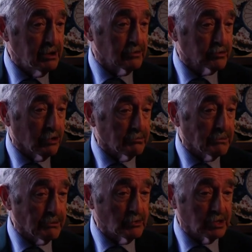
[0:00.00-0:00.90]
from
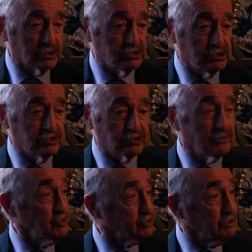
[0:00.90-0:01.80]
about
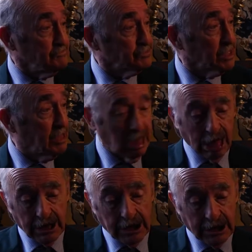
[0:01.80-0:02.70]
1970,
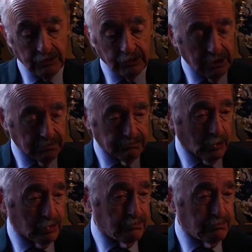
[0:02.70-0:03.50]
and they had both